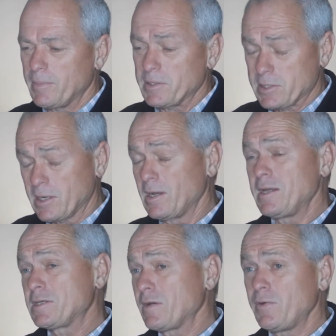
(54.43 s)
suddenly
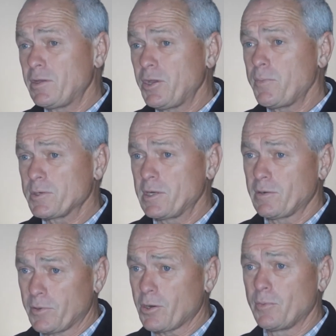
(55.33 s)
73%
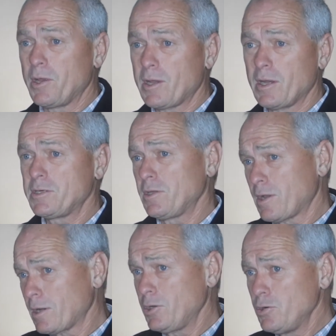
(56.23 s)
of the communication
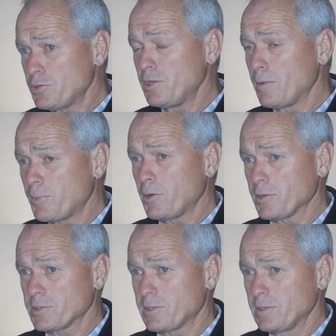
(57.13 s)
that I used in the
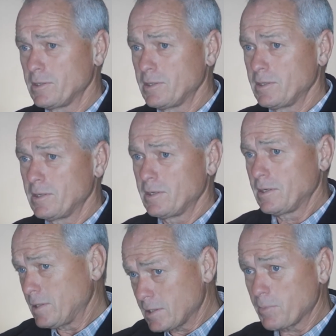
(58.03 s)
past
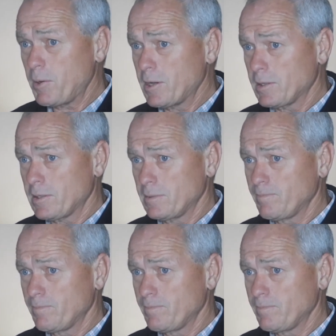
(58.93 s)
disappeared.